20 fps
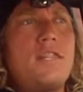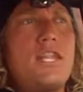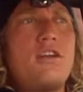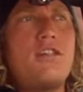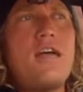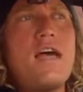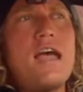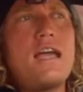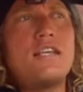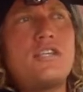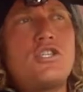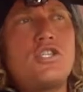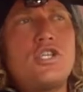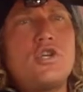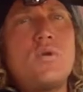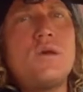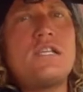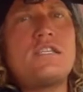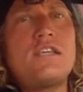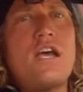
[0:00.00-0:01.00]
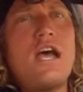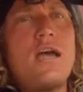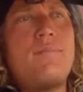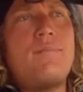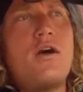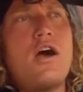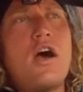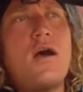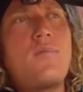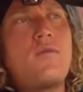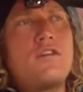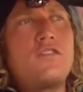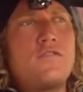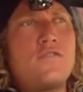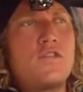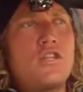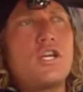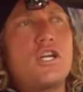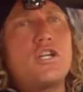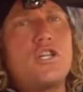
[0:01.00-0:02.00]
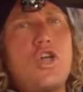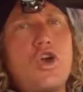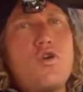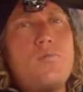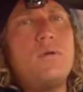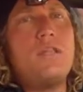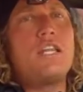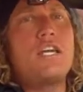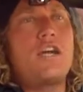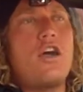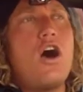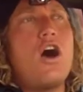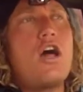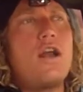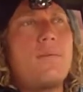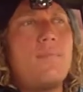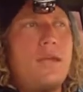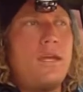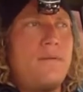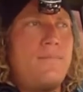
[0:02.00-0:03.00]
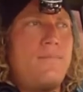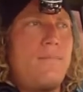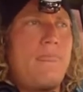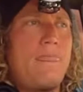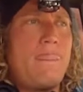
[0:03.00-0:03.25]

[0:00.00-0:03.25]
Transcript: They're like suicide bombers for the global economy.